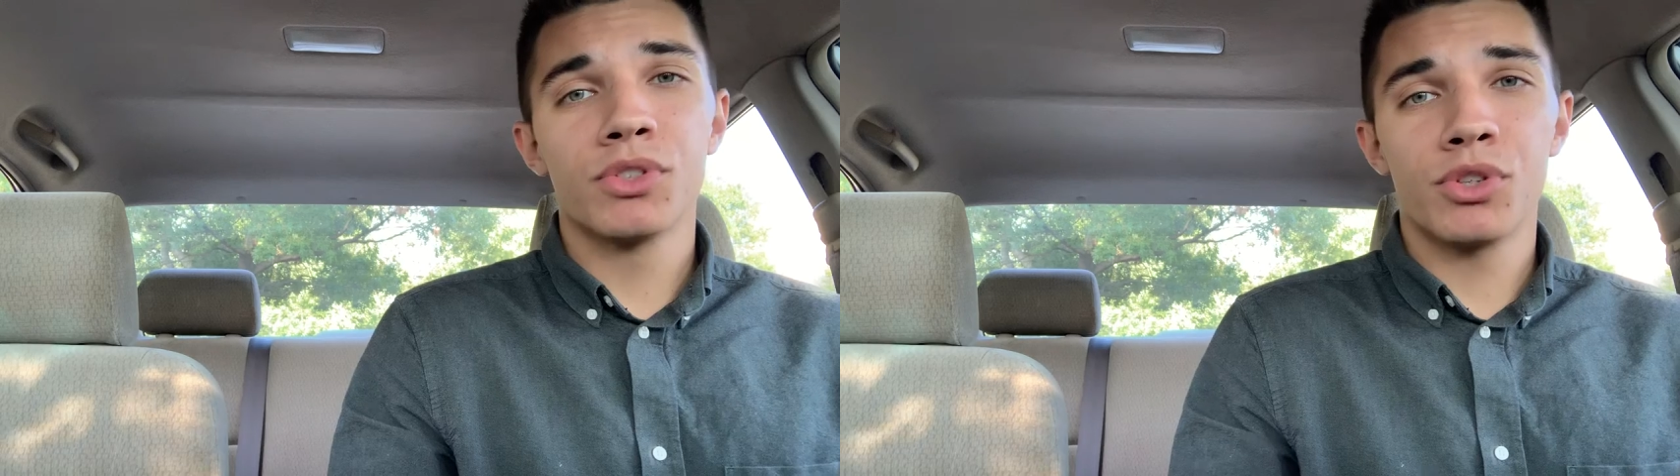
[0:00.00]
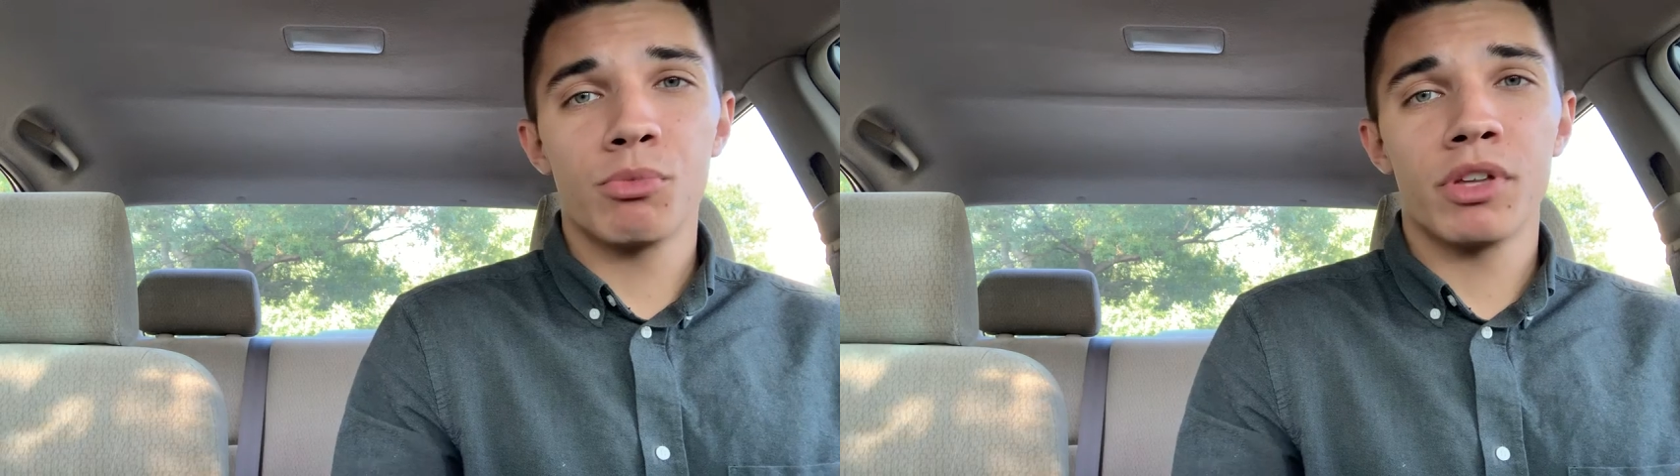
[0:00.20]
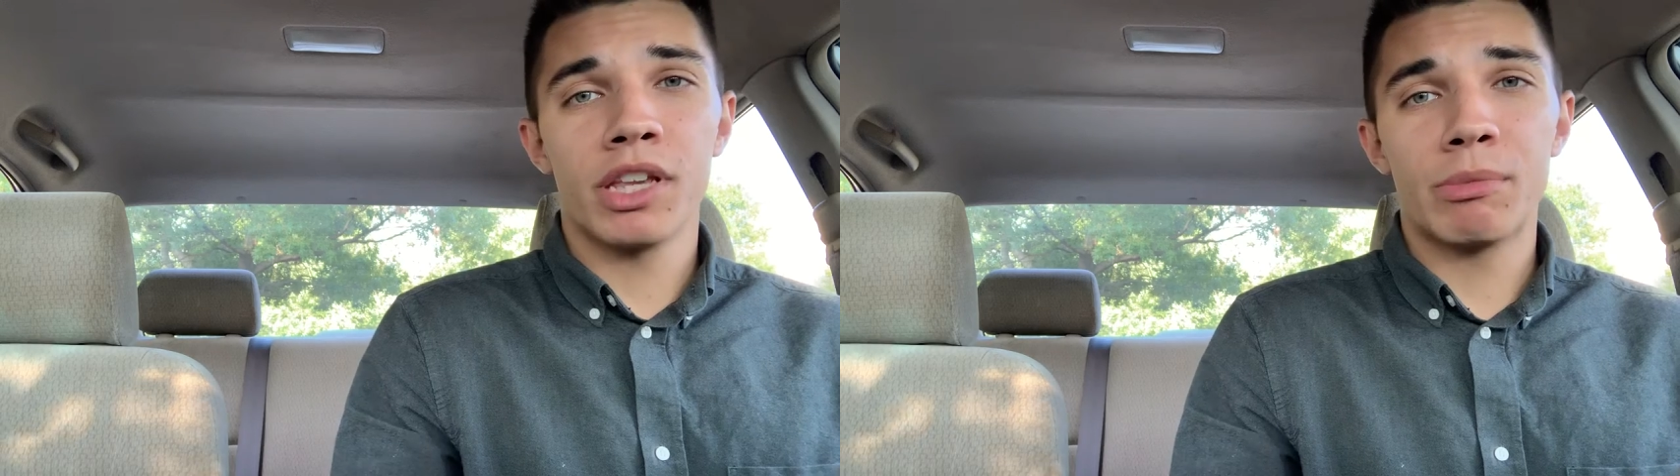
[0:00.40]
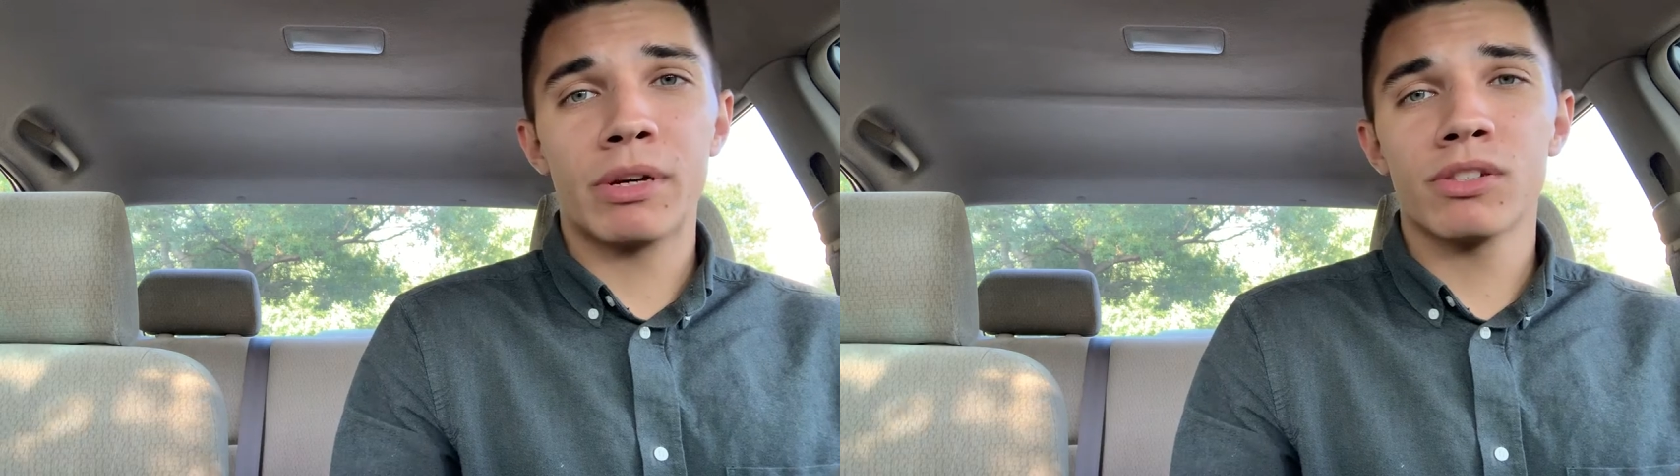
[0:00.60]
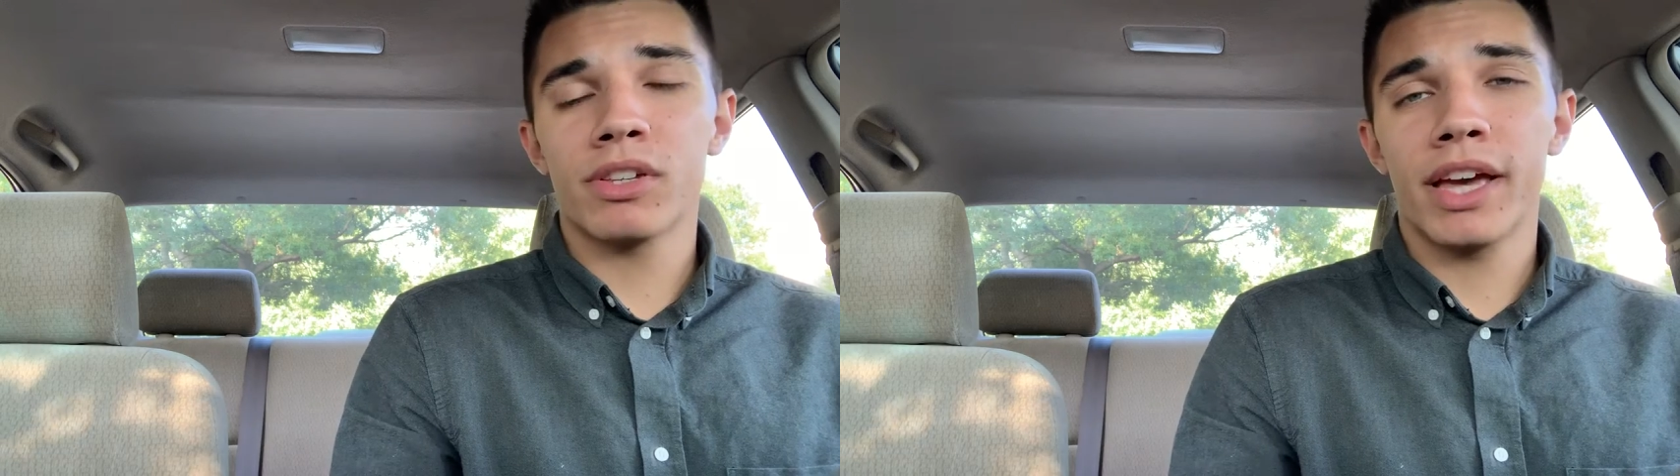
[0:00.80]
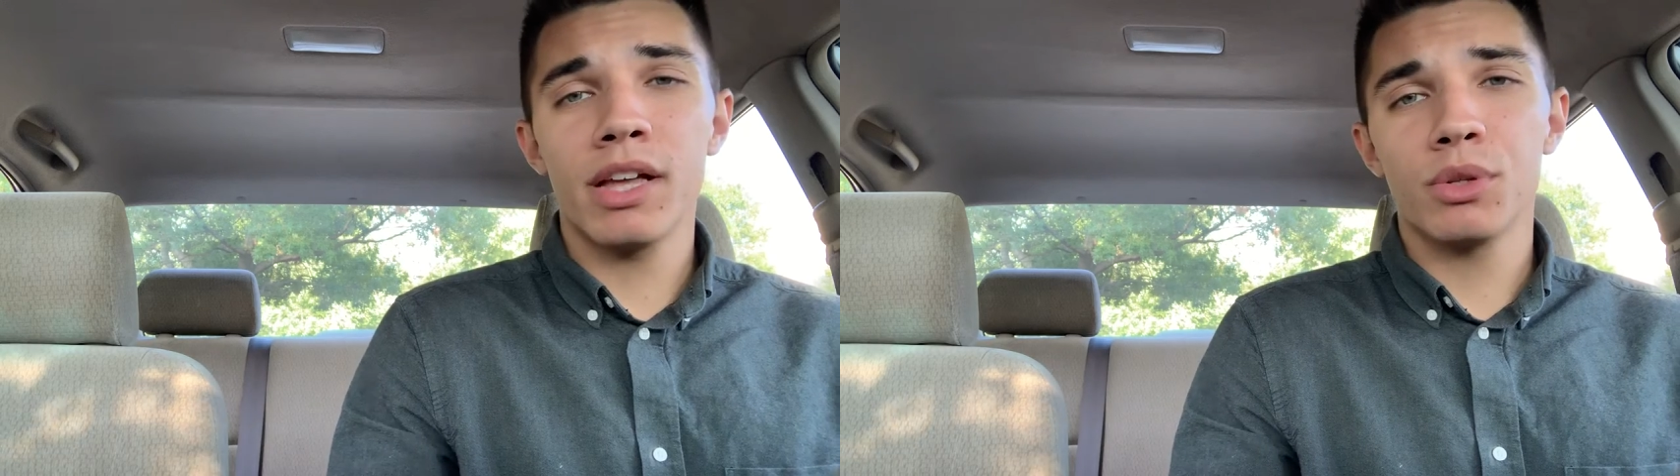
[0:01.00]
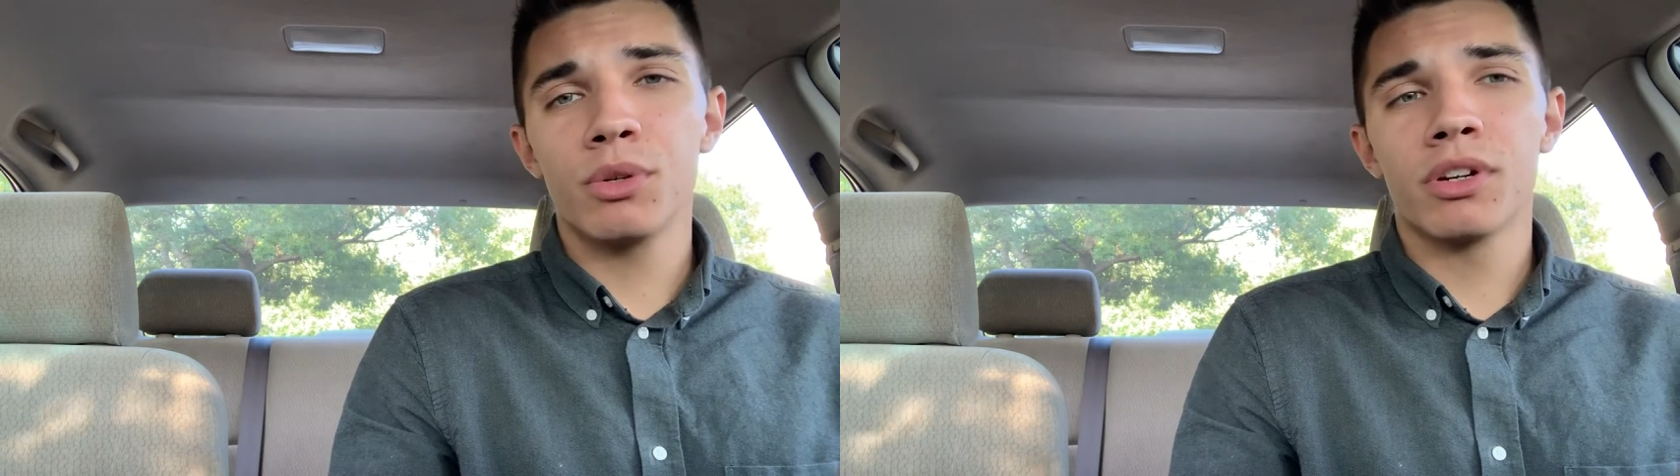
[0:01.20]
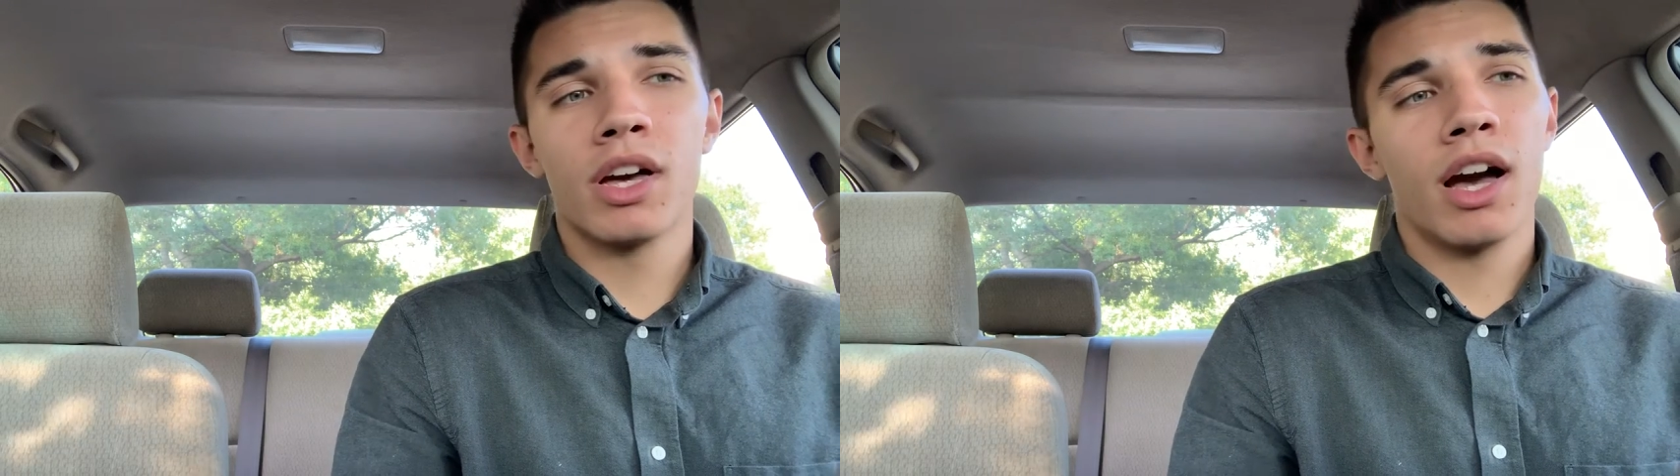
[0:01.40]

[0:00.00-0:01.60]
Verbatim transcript: shoot me an email, say, hey Luke,